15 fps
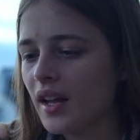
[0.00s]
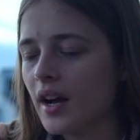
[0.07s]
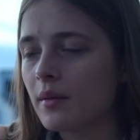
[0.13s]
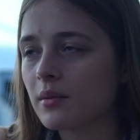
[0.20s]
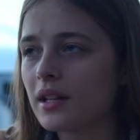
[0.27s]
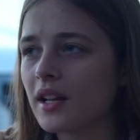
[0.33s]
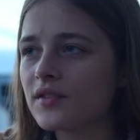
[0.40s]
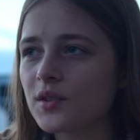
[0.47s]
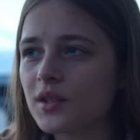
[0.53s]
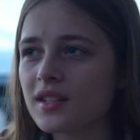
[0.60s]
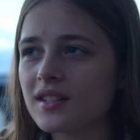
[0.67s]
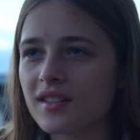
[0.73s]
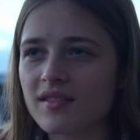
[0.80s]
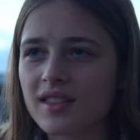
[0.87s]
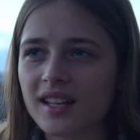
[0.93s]
I would love to
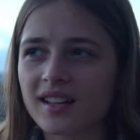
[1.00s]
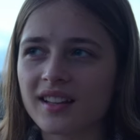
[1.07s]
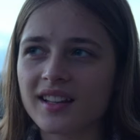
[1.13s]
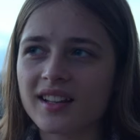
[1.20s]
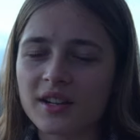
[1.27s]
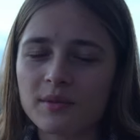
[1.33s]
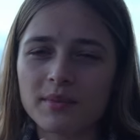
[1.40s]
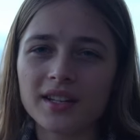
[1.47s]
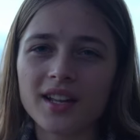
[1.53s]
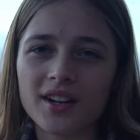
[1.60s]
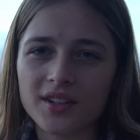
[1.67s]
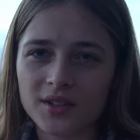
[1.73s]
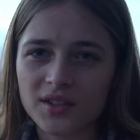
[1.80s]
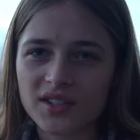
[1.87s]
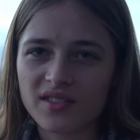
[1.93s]
eat something like
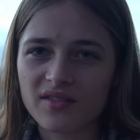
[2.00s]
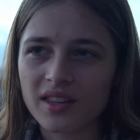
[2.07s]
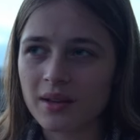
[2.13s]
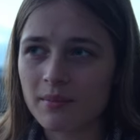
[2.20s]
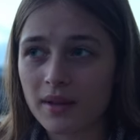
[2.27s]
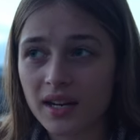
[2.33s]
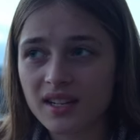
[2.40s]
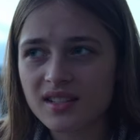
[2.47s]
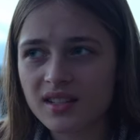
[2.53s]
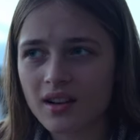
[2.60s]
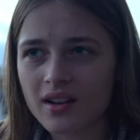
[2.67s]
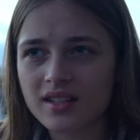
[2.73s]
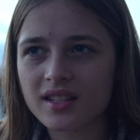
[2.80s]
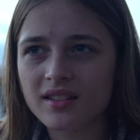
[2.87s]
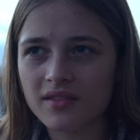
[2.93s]
carbonara or something, but it's
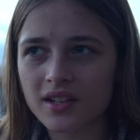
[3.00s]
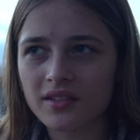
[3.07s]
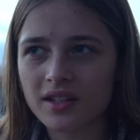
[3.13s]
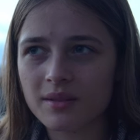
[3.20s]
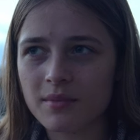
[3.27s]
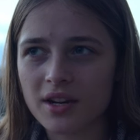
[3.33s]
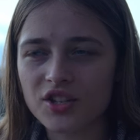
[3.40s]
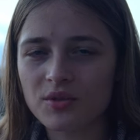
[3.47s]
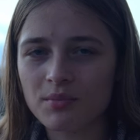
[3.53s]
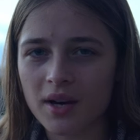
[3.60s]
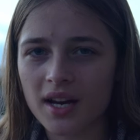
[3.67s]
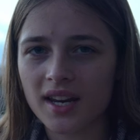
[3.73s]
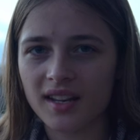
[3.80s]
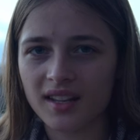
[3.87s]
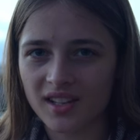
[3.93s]
cost very much
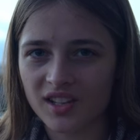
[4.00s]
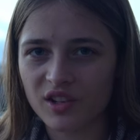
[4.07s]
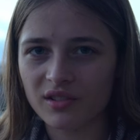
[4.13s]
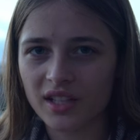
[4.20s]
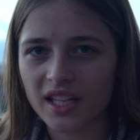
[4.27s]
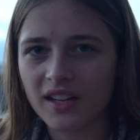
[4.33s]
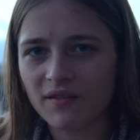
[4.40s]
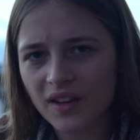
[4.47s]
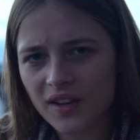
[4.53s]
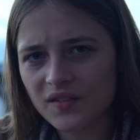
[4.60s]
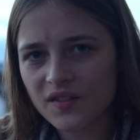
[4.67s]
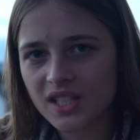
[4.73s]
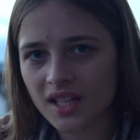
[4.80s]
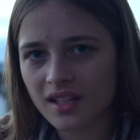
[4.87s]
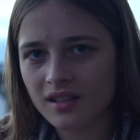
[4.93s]
money, you know, like
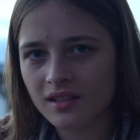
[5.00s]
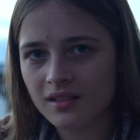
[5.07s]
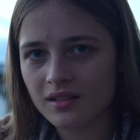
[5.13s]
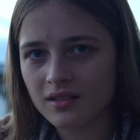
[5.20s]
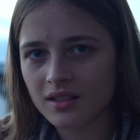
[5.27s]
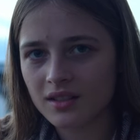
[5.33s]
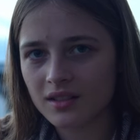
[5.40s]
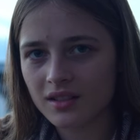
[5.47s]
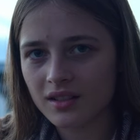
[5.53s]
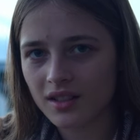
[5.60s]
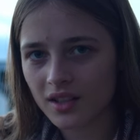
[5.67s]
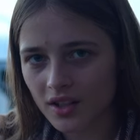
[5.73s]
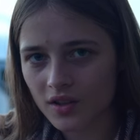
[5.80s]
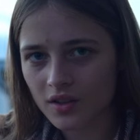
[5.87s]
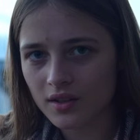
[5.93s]
fifteen
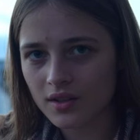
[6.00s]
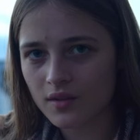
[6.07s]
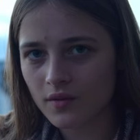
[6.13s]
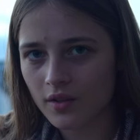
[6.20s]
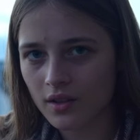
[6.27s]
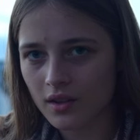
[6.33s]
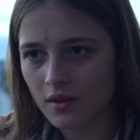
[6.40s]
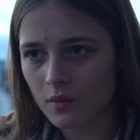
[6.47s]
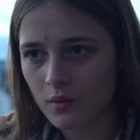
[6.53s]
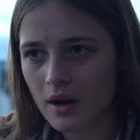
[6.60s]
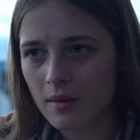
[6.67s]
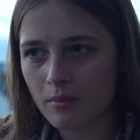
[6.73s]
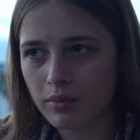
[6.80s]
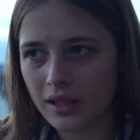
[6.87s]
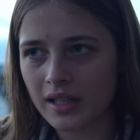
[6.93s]
euros for the
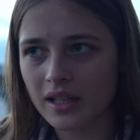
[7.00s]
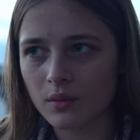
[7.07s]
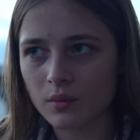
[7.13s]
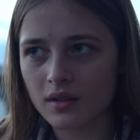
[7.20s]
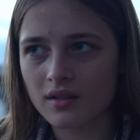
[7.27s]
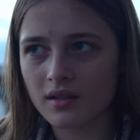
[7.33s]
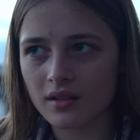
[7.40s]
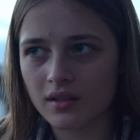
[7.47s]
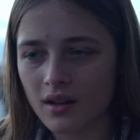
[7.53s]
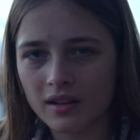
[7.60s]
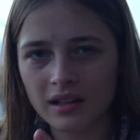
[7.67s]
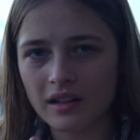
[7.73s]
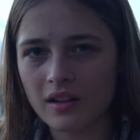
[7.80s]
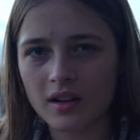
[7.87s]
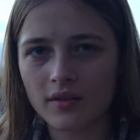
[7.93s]
one plate with
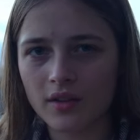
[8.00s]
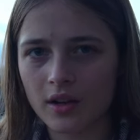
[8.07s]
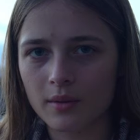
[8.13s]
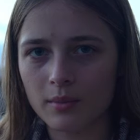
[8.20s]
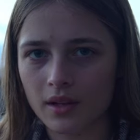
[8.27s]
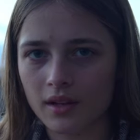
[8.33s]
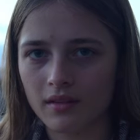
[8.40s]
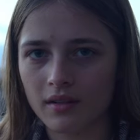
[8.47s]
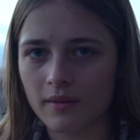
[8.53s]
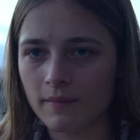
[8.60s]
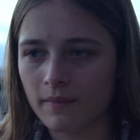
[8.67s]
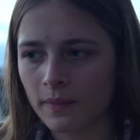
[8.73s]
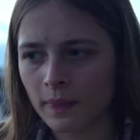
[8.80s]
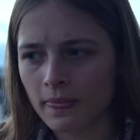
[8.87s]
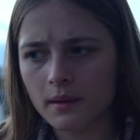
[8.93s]
not a lot of carbonara.
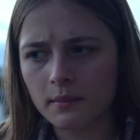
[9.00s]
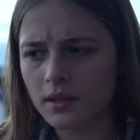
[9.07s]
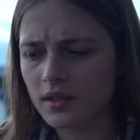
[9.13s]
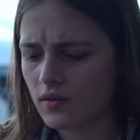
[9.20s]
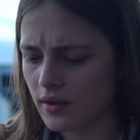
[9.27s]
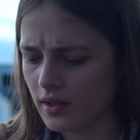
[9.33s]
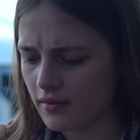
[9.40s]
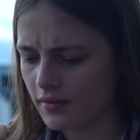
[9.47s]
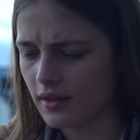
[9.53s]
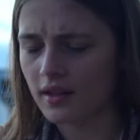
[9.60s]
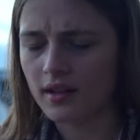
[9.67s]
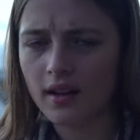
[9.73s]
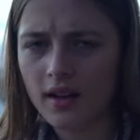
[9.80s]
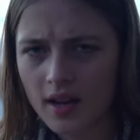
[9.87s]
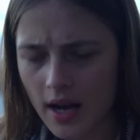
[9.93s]
I'm not ready for
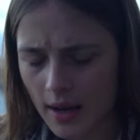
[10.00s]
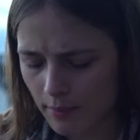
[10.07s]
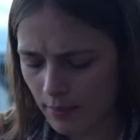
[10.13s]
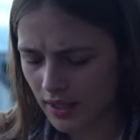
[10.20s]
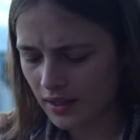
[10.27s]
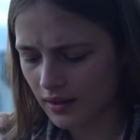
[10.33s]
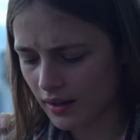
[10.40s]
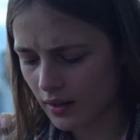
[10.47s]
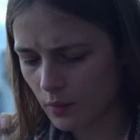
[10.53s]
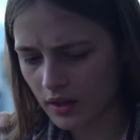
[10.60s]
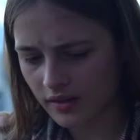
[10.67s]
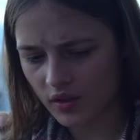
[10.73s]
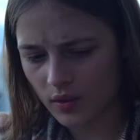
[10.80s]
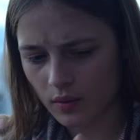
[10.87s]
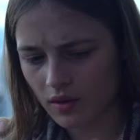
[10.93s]
that. I paid like
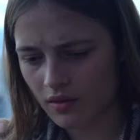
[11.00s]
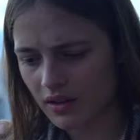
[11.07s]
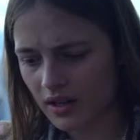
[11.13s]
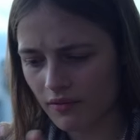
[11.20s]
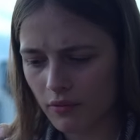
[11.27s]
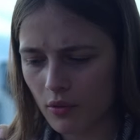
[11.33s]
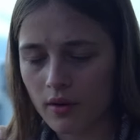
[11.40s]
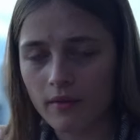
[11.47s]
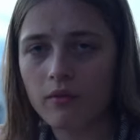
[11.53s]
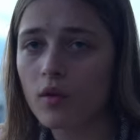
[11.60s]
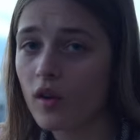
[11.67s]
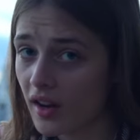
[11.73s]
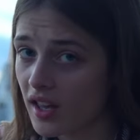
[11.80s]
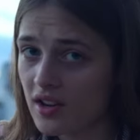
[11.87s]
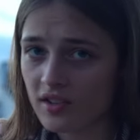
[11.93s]
one, two, three, four,
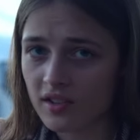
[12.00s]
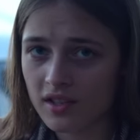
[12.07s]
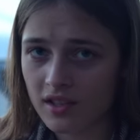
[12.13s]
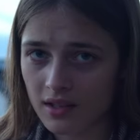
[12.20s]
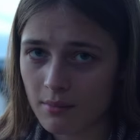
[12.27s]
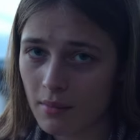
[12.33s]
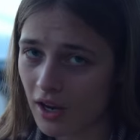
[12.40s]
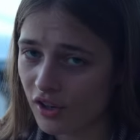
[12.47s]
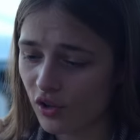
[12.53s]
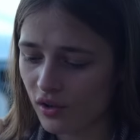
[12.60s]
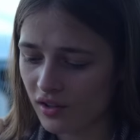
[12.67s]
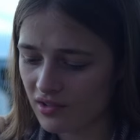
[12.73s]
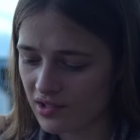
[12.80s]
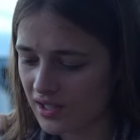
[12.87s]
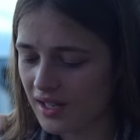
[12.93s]
four euros in the
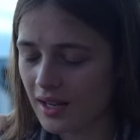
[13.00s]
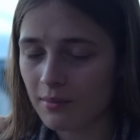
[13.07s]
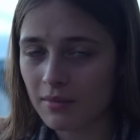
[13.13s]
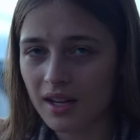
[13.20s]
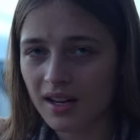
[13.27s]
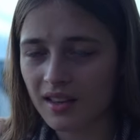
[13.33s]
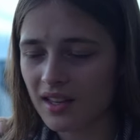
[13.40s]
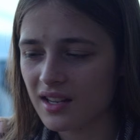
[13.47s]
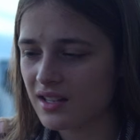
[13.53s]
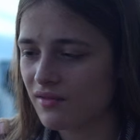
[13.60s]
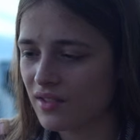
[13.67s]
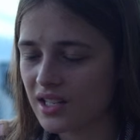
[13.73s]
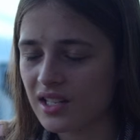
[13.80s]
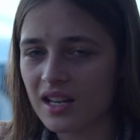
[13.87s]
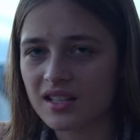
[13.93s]
McDonald's, and I'm eating this
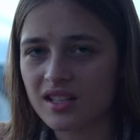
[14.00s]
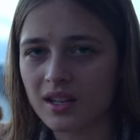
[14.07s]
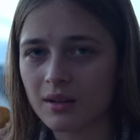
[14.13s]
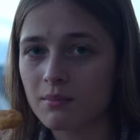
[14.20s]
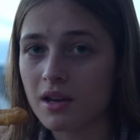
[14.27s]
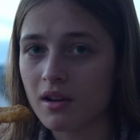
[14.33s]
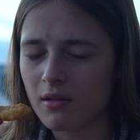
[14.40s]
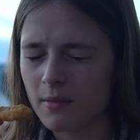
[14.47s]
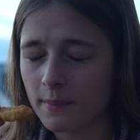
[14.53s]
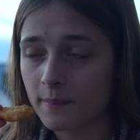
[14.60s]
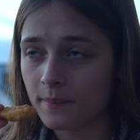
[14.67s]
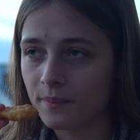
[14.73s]
fantastic meal.